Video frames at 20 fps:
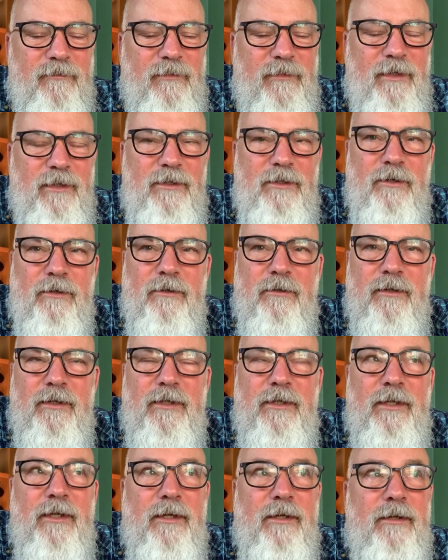
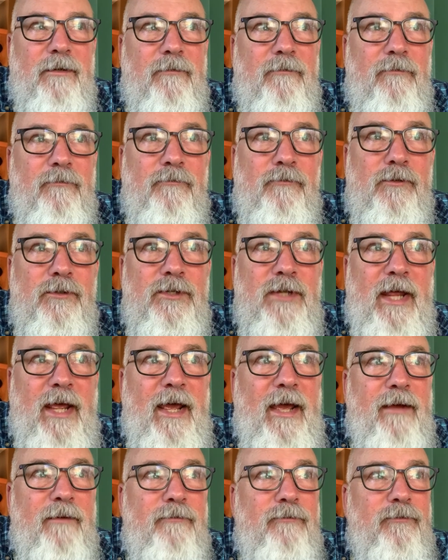in the first
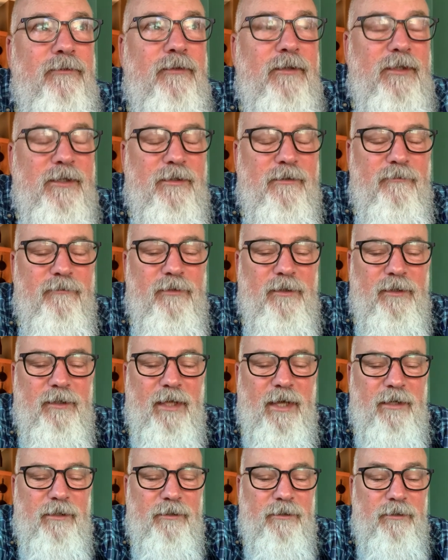half of the
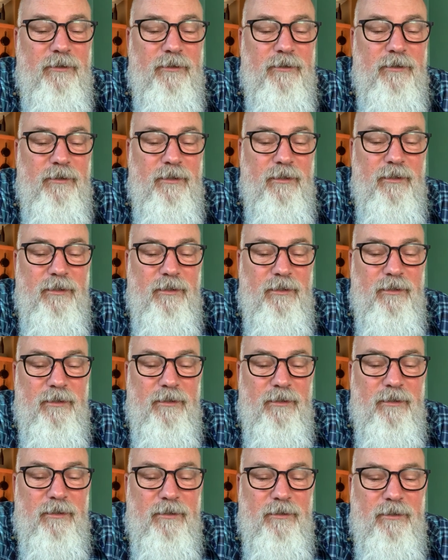letter
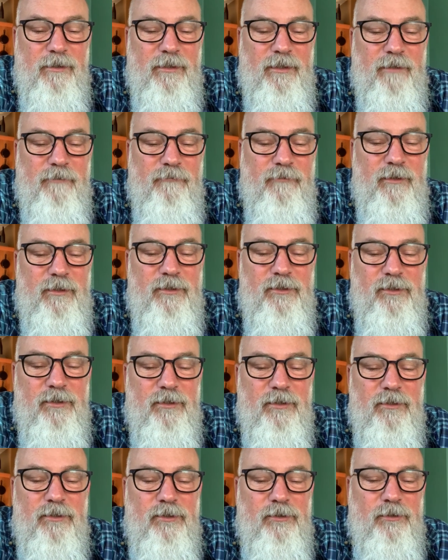to the
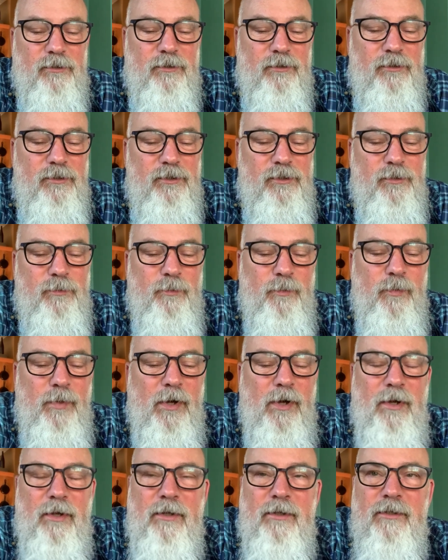Ephesian church,
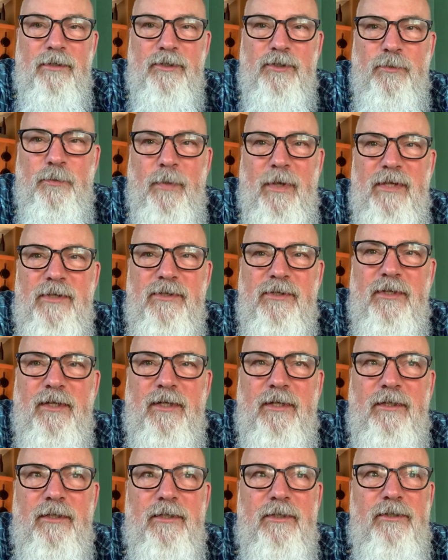Paul is
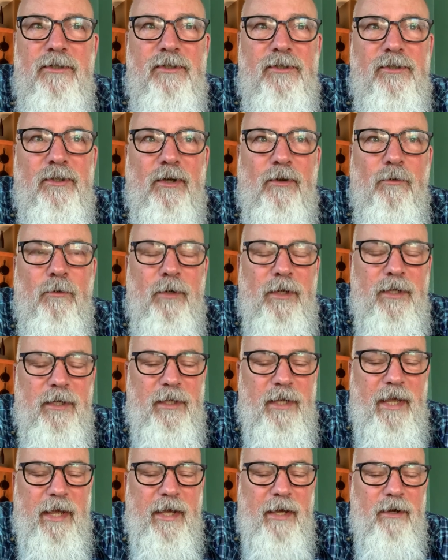basically showing
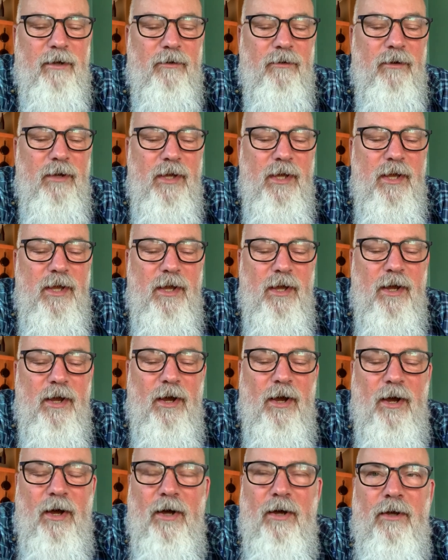how
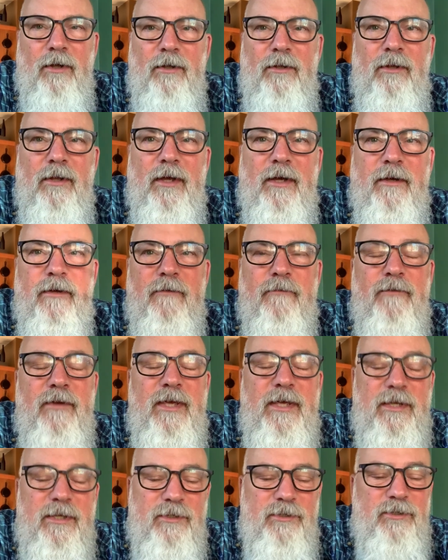all of
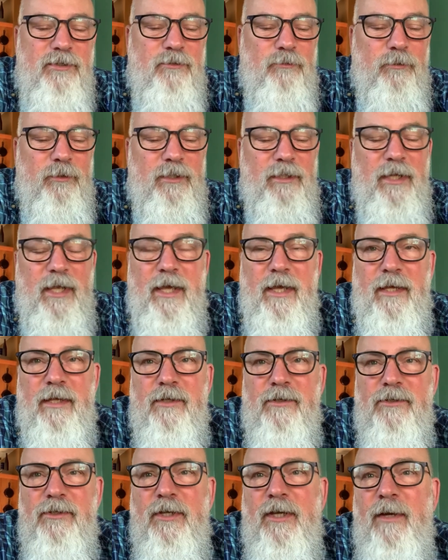history
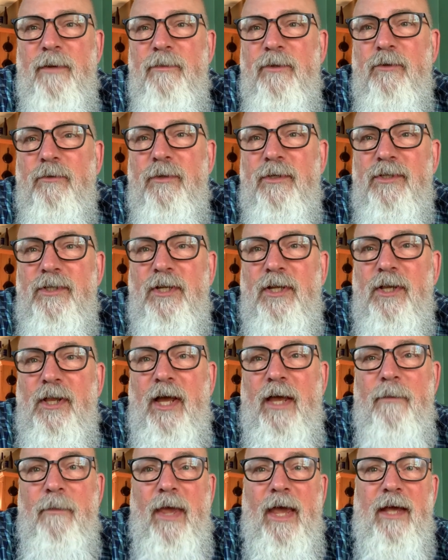has come to its
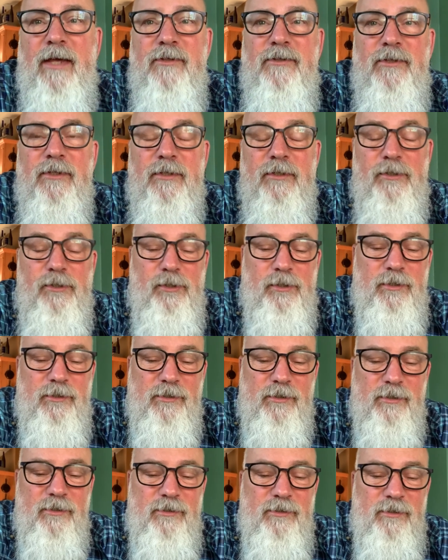climax in
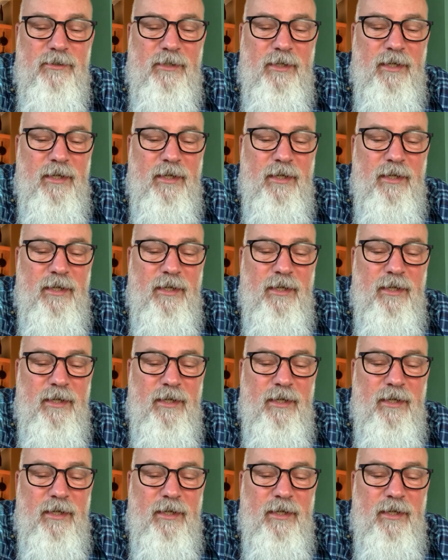Jesus